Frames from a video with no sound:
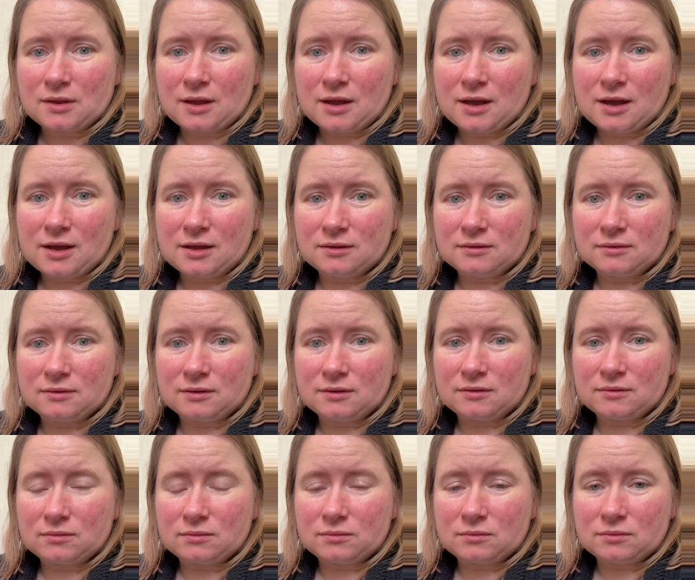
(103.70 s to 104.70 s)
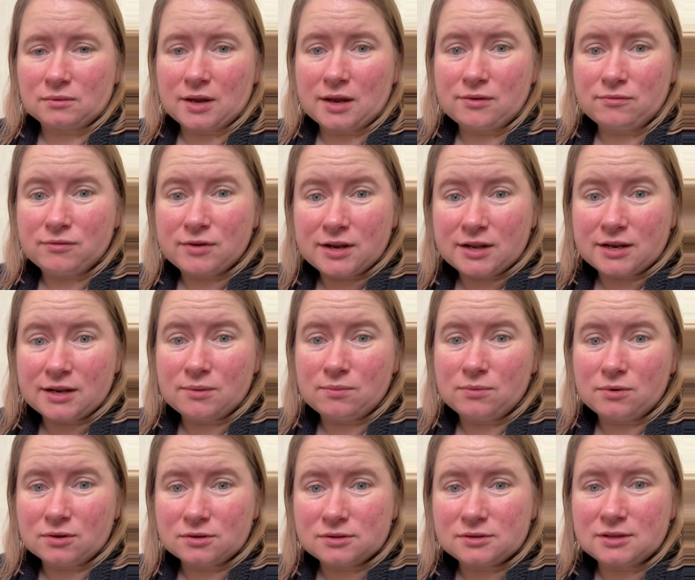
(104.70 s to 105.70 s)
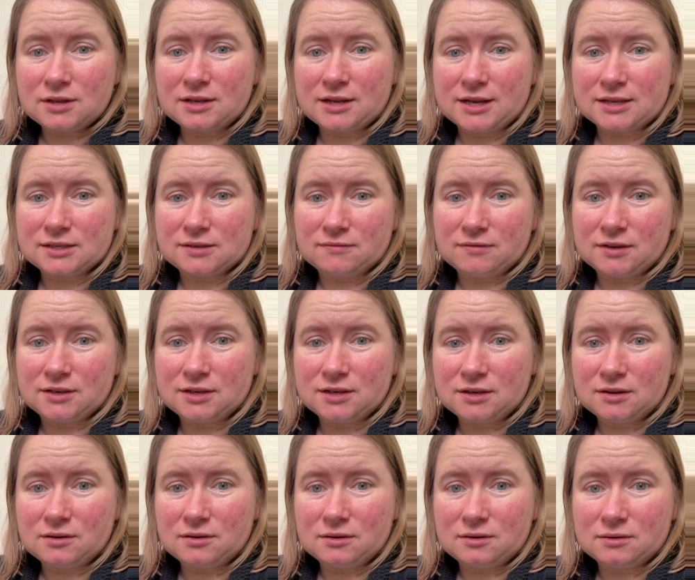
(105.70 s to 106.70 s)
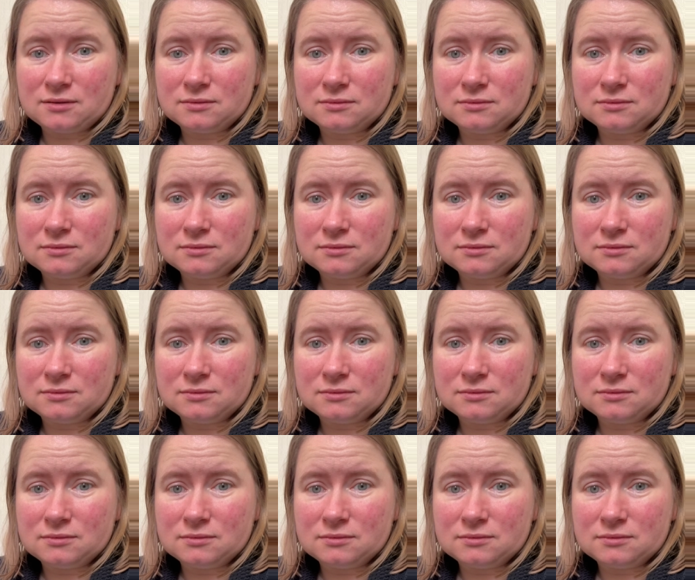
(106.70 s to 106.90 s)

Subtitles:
and it really was the last video